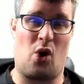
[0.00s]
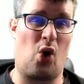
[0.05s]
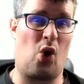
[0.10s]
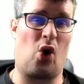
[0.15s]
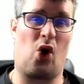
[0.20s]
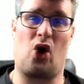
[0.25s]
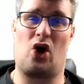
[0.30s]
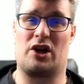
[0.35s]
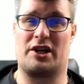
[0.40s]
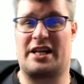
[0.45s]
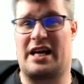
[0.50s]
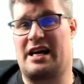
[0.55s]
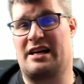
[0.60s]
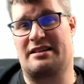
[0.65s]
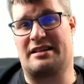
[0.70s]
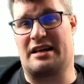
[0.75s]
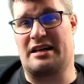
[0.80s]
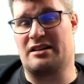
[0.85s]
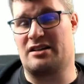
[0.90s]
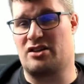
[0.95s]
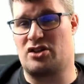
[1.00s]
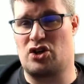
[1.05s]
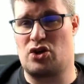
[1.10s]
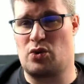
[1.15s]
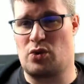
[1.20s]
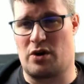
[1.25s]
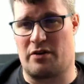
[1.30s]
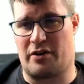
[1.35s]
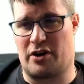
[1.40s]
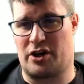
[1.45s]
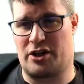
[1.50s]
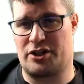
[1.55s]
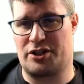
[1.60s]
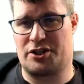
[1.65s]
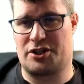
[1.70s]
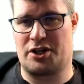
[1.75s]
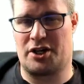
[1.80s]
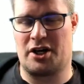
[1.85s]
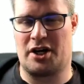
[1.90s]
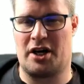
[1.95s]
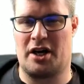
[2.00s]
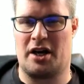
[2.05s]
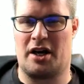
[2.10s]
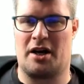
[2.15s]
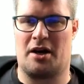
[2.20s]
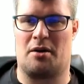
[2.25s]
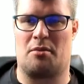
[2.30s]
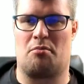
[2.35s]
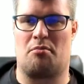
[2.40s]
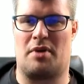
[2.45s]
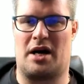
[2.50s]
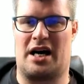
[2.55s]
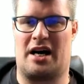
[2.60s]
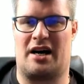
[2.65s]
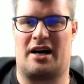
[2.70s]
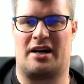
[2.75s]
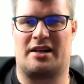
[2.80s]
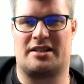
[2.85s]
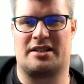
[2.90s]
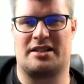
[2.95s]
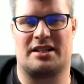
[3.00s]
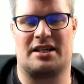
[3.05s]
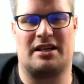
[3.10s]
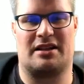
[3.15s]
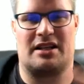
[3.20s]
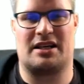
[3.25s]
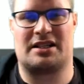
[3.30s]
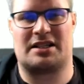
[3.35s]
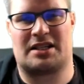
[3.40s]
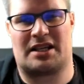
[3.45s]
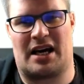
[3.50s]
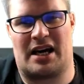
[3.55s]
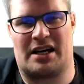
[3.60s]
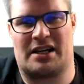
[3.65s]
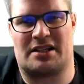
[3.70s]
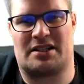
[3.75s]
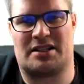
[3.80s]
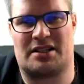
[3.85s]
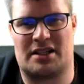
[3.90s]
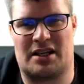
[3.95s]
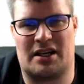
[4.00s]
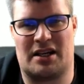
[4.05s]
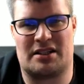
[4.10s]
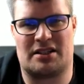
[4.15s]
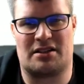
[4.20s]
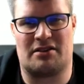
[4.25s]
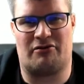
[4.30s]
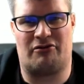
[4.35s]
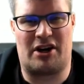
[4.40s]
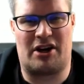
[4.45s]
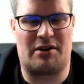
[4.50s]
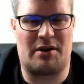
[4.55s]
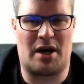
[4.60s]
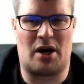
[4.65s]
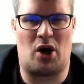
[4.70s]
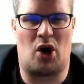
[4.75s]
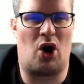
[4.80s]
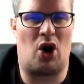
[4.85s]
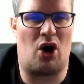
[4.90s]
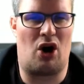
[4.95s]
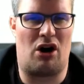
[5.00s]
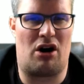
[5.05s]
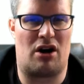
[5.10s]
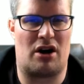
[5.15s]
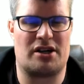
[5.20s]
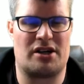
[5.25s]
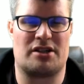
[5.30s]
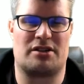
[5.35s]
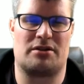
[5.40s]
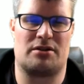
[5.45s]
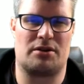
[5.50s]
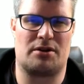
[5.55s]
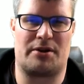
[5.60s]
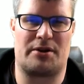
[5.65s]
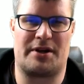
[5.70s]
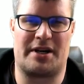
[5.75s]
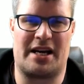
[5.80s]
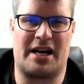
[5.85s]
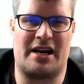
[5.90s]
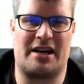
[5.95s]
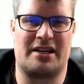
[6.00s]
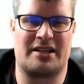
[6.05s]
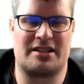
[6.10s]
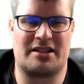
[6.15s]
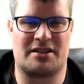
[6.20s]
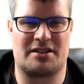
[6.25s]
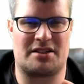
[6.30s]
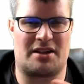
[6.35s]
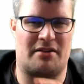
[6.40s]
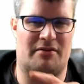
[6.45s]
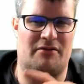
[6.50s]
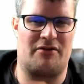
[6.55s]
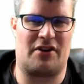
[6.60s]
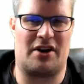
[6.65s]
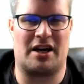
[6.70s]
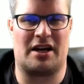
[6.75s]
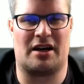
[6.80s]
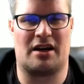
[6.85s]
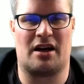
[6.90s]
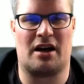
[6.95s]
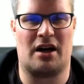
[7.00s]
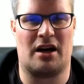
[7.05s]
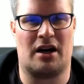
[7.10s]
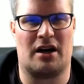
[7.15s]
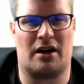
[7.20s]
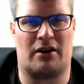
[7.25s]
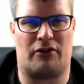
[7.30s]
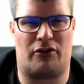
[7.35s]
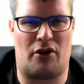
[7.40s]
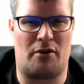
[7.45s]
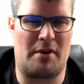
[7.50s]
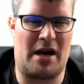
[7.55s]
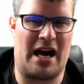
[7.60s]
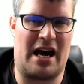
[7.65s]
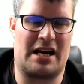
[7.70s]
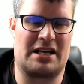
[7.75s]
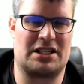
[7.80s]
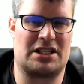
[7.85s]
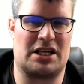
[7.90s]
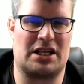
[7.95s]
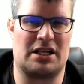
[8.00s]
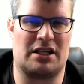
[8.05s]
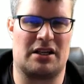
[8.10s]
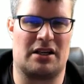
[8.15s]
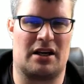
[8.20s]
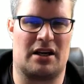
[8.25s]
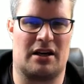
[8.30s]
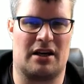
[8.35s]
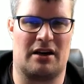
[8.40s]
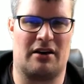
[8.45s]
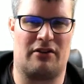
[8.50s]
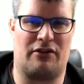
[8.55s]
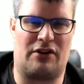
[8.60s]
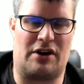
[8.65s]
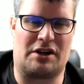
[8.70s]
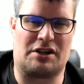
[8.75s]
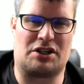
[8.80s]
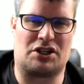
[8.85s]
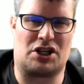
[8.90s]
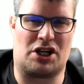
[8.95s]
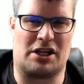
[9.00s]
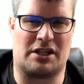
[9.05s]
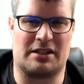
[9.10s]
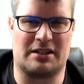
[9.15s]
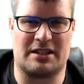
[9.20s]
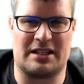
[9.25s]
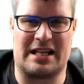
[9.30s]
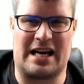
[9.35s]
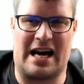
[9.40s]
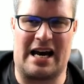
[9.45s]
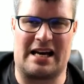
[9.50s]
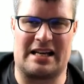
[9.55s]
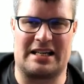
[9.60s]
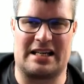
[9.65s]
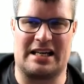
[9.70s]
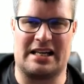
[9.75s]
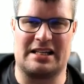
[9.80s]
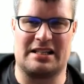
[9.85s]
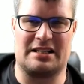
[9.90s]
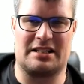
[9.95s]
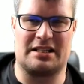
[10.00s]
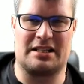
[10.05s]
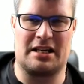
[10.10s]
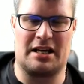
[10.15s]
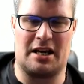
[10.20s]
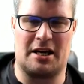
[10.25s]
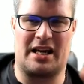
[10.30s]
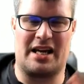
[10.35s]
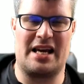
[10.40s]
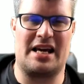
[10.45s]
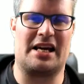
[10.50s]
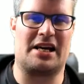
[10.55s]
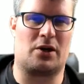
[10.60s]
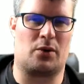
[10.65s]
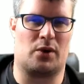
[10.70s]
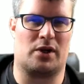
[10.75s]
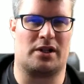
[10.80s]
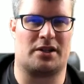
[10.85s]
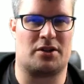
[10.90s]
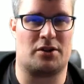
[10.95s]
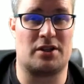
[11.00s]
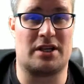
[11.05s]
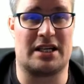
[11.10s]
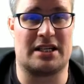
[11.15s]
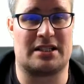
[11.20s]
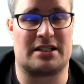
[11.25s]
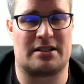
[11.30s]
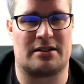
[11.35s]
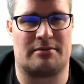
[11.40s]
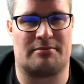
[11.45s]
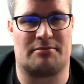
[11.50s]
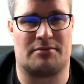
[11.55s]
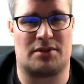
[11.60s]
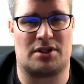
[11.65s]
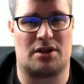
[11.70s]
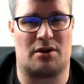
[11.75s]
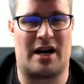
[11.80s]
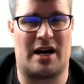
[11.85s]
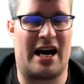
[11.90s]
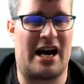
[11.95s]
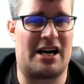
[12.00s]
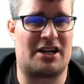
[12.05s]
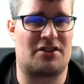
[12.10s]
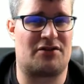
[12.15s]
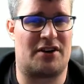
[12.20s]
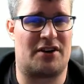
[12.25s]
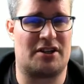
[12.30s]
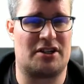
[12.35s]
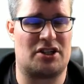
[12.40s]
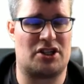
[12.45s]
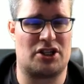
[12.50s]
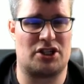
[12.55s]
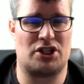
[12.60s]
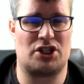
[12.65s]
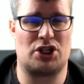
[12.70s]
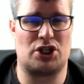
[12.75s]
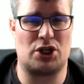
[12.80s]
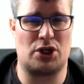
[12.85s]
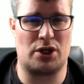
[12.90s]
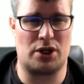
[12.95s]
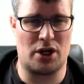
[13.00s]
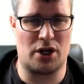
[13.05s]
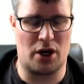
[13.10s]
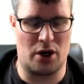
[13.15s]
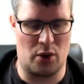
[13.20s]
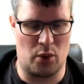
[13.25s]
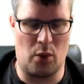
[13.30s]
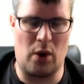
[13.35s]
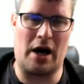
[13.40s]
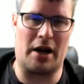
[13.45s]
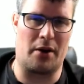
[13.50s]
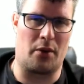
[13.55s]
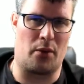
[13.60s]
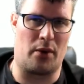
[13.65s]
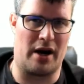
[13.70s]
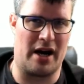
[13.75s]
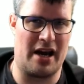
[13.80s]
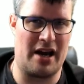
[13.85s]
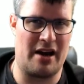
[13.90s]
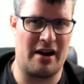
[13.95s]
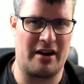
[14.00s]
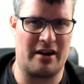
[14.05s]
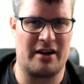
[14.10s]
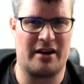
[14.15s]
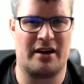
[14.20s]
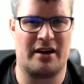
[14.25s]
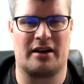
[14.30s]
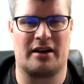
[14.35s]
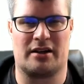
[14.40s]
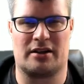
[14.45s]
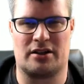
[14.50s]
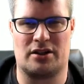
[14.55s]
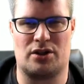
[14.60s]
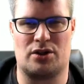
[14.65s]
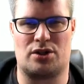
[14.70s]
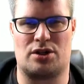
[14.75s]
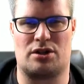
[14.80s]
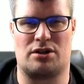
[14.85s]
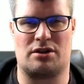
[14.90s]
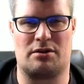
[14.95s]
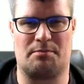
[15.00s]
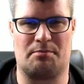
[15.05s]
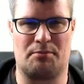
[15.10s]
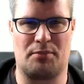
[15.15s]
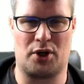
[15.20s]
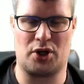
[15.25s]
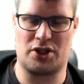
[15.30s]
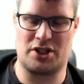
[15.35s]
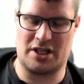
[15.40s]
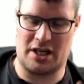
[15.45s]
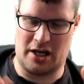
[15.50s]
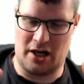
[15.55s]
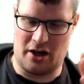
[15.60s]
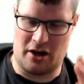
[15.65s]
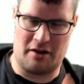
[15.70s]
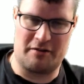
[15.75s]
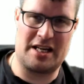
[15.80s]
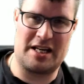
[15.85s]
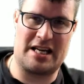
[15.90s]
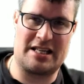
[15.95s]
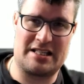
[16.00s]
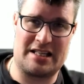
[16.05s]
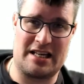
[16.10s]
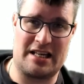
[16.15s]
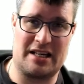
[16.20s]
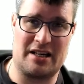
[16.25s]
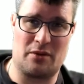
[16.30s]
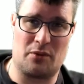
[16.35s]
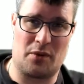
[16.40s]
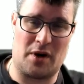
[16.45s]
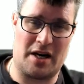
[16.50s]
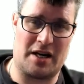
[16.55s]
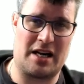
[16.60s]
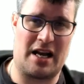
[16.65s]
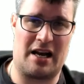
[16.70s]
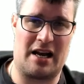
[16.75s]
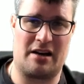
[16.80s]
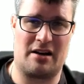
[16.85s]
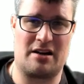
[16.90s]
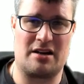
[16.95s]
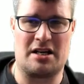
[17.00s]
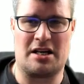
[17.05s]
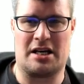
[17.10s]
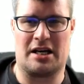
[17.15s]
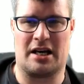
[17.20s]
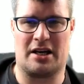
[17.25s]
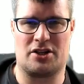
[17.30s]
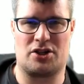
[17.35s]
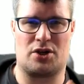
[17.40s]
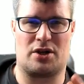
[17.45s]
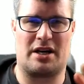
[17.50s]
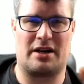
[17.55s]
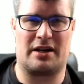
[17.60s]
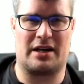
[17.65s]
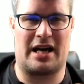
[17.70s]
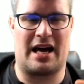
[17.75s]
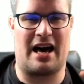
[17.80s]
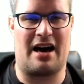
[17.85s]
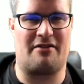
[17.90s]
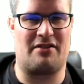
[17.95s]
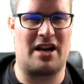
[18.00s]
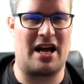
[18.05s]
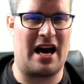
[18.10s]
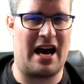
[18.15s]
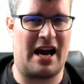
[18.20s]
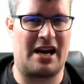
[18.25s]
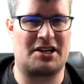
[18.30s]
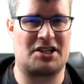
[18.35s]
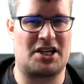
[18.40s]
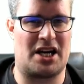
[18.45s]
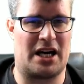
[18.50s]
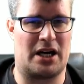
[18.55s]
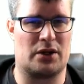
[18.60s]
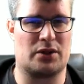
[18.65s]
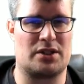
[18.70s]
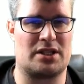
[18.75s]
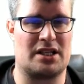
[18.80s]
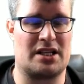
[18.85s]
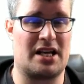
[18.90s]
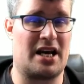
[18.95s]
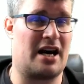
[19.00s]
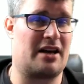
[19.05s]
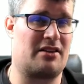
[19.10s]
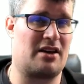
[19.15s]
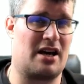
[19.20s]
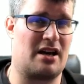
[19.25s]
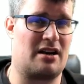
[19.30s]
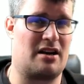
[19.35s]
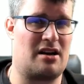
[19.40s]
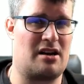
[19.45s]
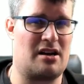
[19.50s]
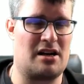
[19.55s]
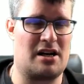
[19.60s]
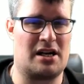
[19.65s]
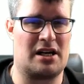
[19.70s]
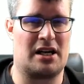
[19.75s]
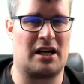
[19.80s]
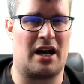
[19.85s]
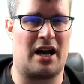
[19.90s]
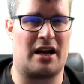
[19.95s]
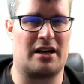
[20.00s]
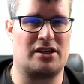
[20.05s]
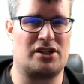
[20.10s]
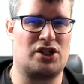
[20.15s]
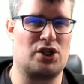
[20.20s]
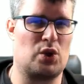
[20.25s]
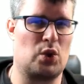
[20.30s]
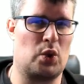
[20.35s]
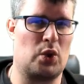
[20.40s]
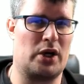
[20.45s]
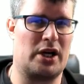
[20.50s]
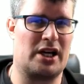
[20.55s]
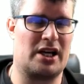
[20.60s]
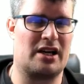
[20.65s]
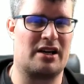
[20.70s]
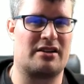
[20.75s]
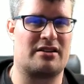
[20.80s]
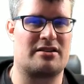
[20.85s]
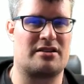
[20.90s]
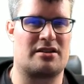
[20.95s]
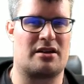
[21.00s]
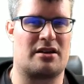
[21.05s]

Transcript: all data in the universe. But in this case, it's very hard to create something from a hashing uh, function that is equal to this. So a hash function should go one way. You should put a lot of data in in one end and should uh, have a hash out in the other end and doing it